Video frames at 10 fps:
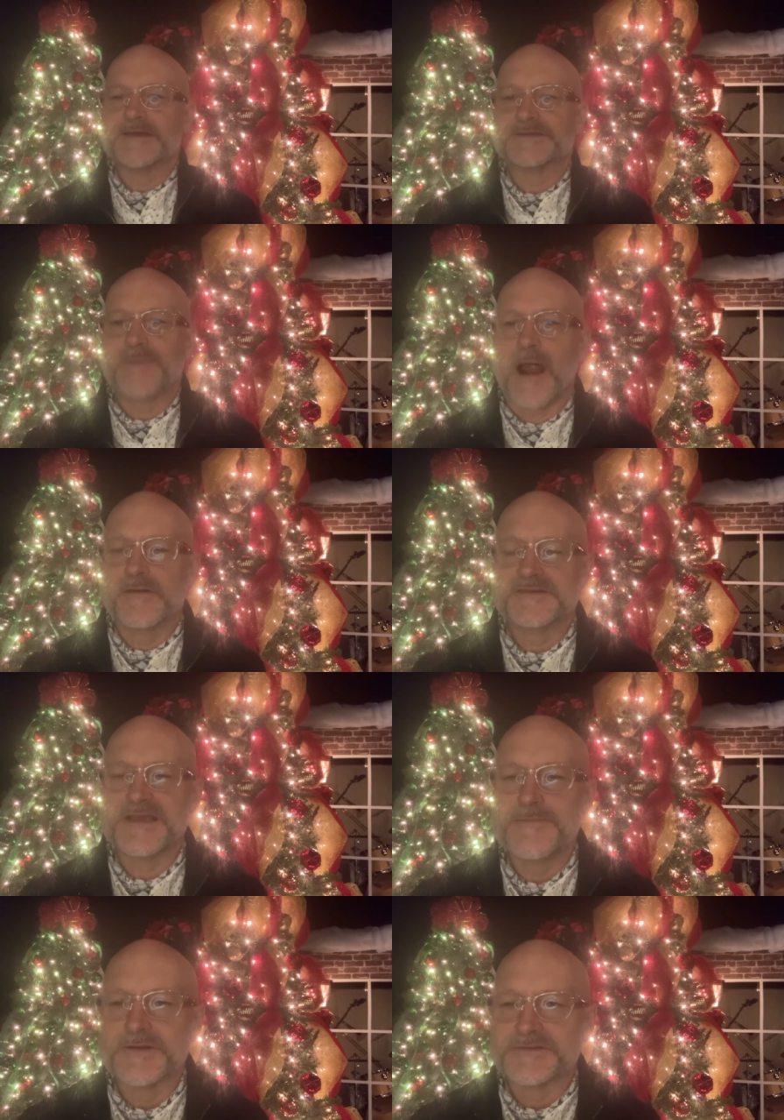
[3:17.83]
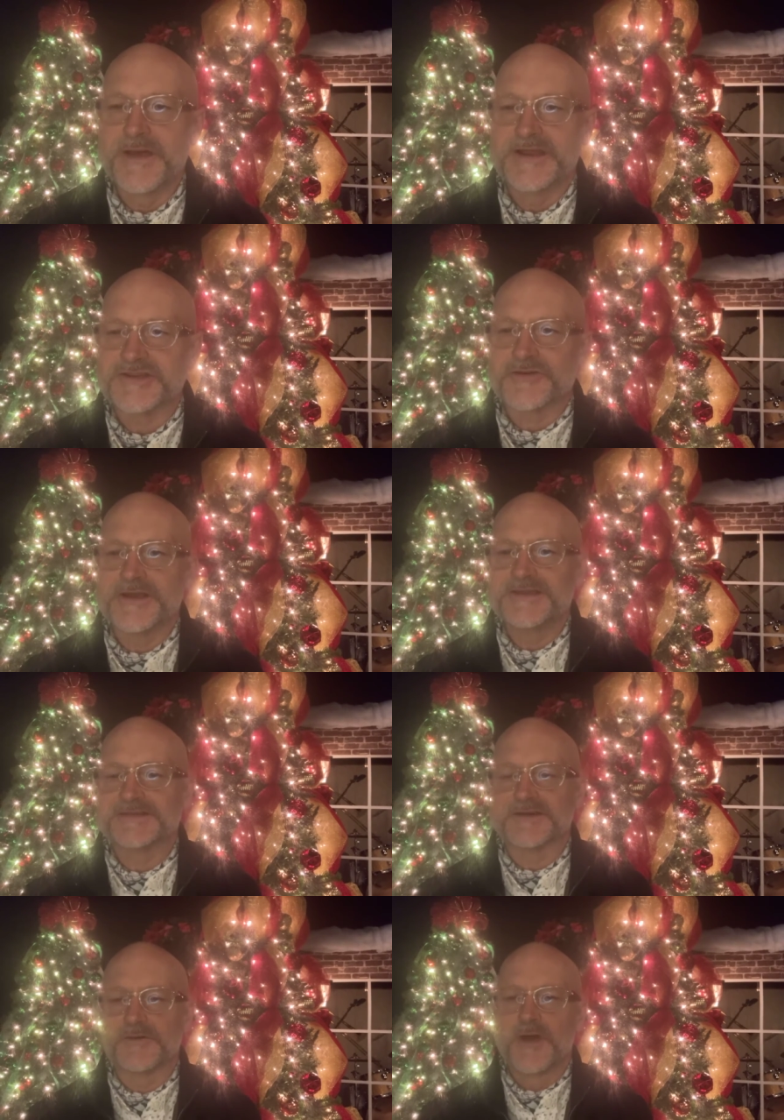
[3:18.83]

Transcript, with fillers: Byron Z. Mills Ministries. So,